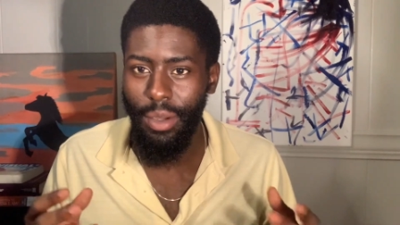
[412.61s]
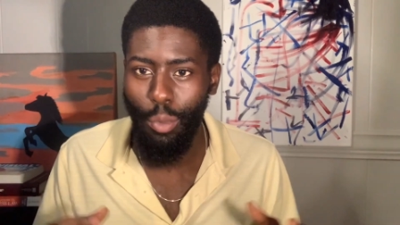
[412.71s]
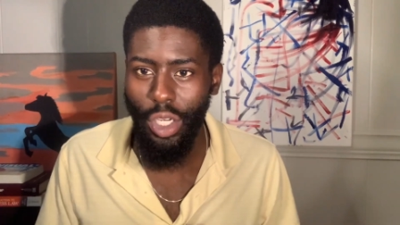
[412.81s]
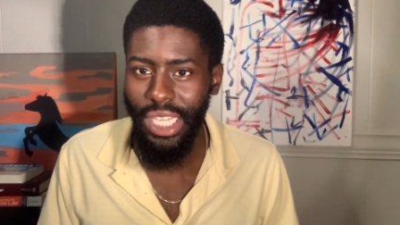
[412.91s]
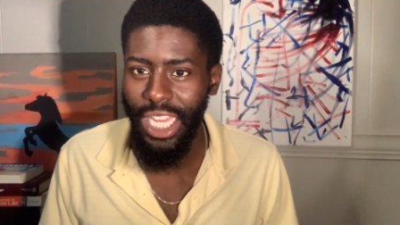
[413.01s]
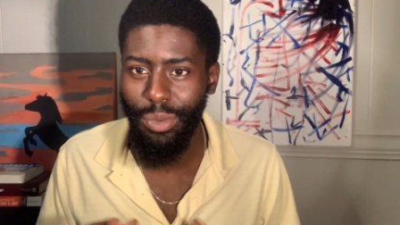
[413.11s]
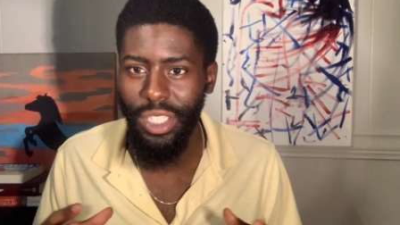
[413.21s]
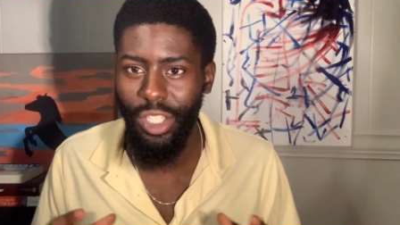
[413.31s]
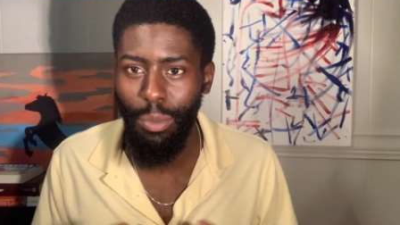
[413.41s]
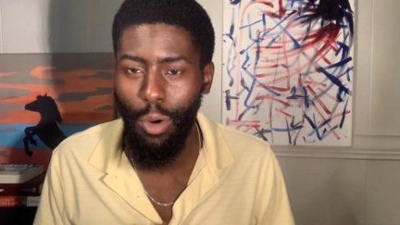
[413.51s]
more
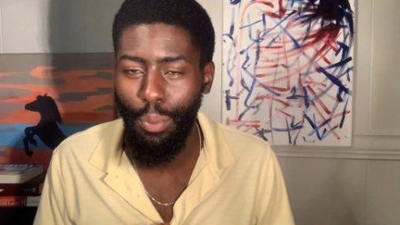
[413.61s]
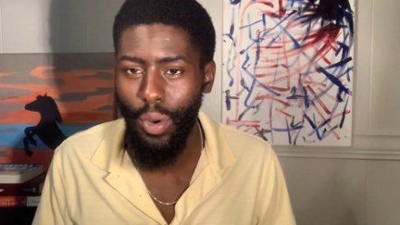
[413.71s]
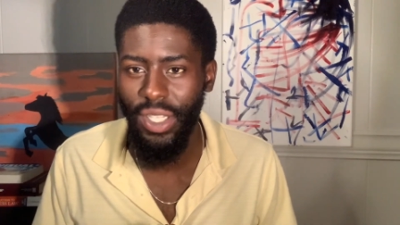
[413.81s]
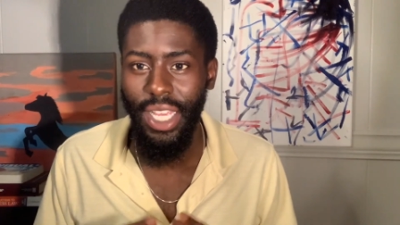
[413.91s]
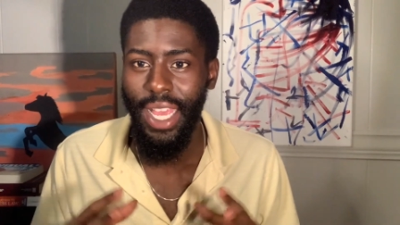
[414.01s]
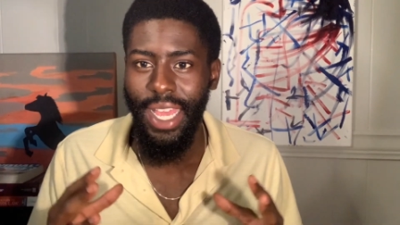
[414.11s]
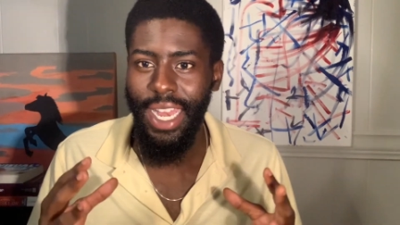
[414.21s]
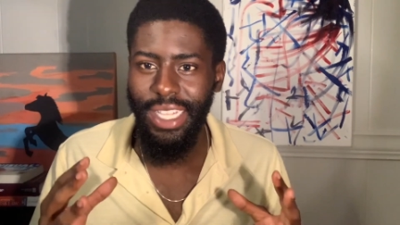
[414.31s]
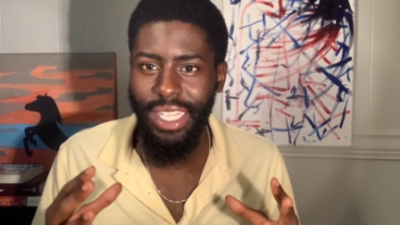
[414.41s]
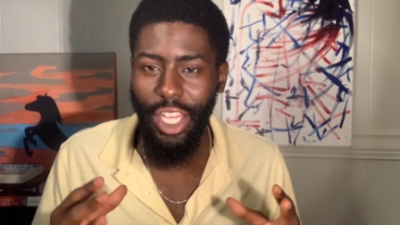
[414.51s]
attachments, more perks, and
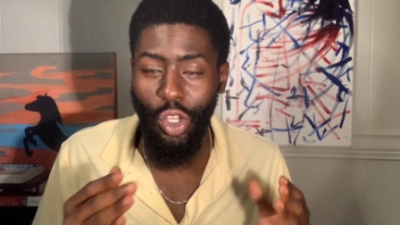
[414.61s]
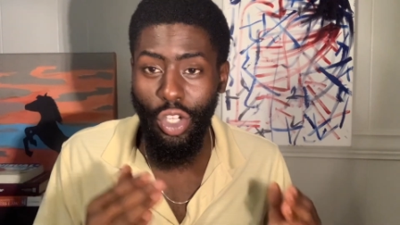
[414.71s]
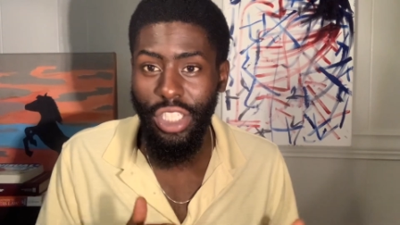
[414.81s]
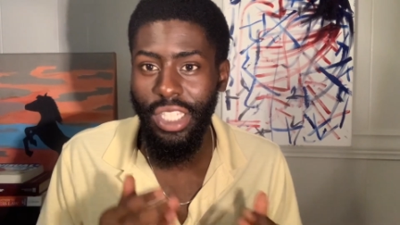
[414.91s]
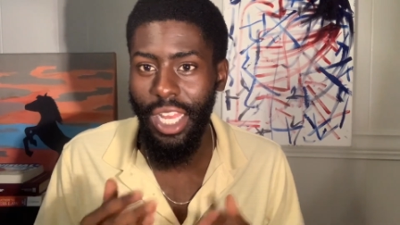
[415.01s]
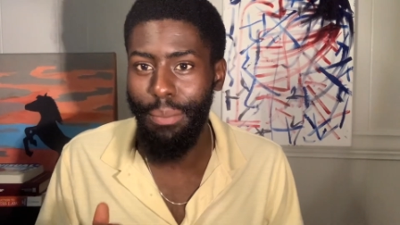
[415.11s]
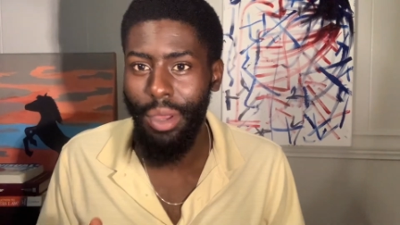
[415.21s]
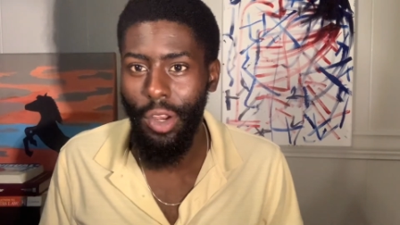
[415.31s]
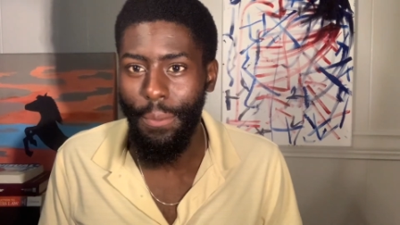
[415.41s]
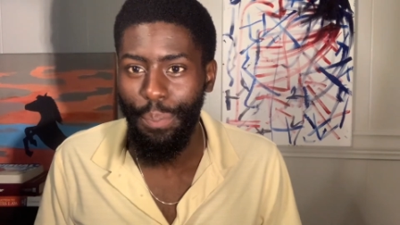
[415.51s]
it's like you're just getting
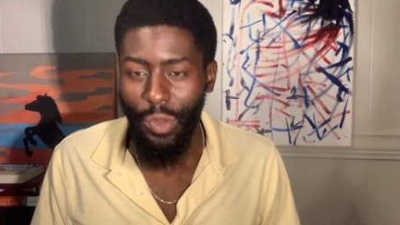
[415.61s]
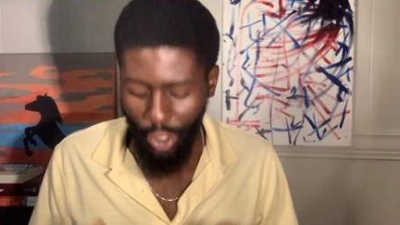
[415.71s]
better.